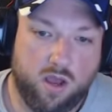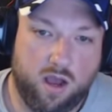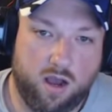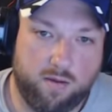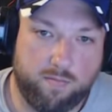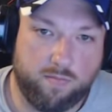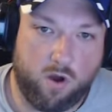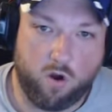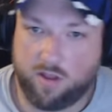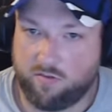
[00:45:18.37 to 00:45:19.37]

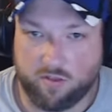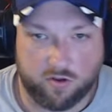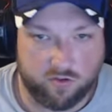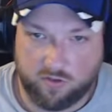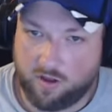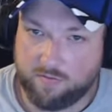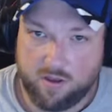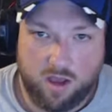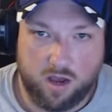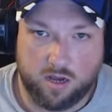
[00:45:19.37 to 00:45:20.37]
all kinds of other good stuff
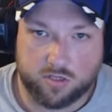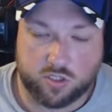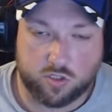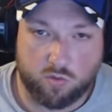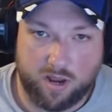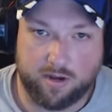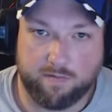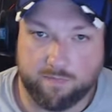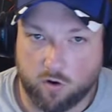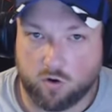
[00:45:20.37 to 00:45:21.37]
surrounding
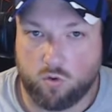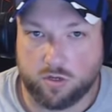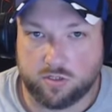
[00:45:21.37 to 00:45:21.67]
Vertcoin.